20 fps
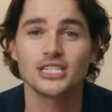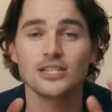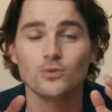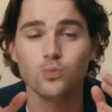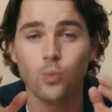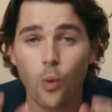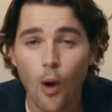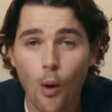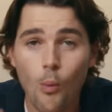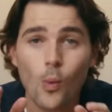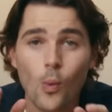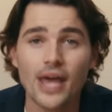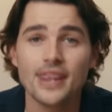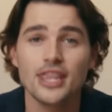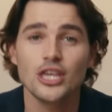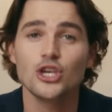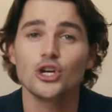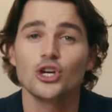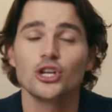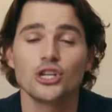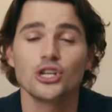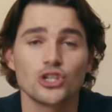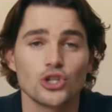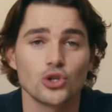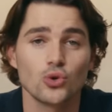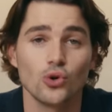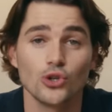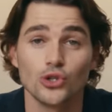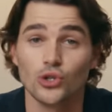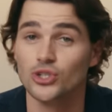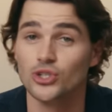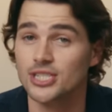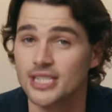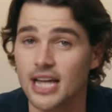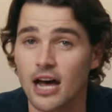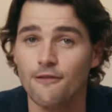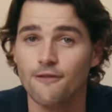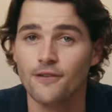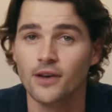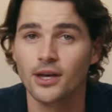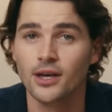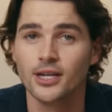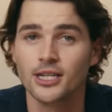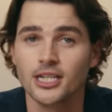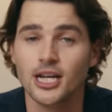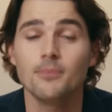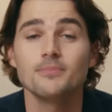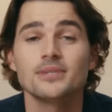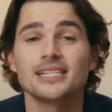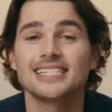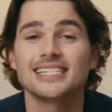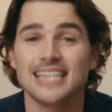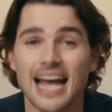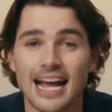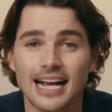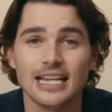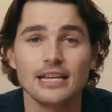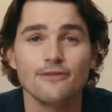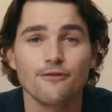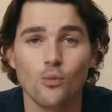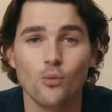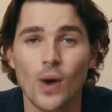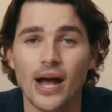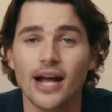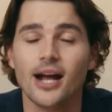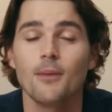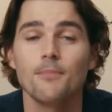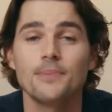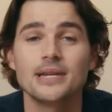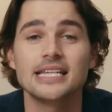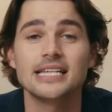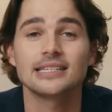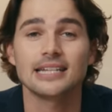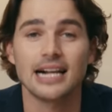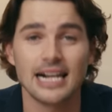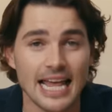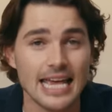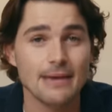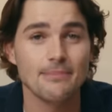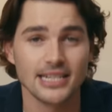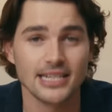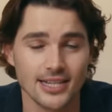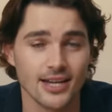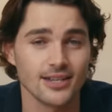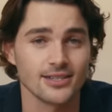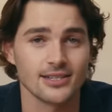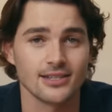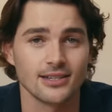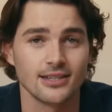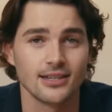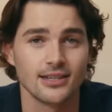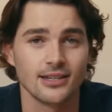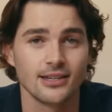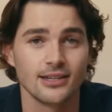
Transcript: it's one way that you can ensure your stuff comes exactly from where companies claim it does.